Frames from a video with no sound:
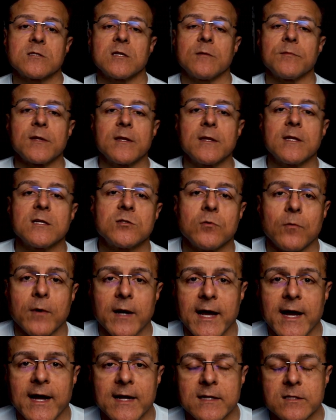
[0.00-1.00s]
something that you
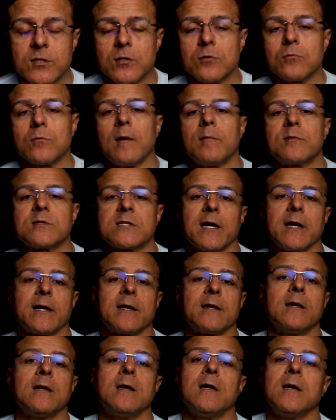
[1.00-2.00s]
want to add to your
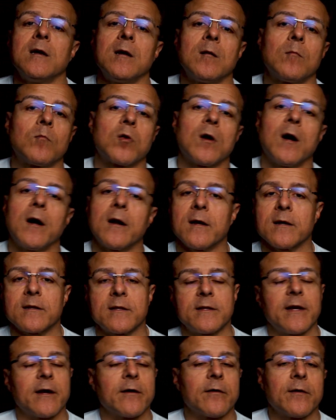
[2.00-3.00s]
website,
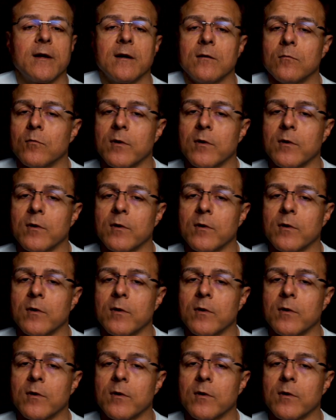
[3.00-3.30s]
product, area,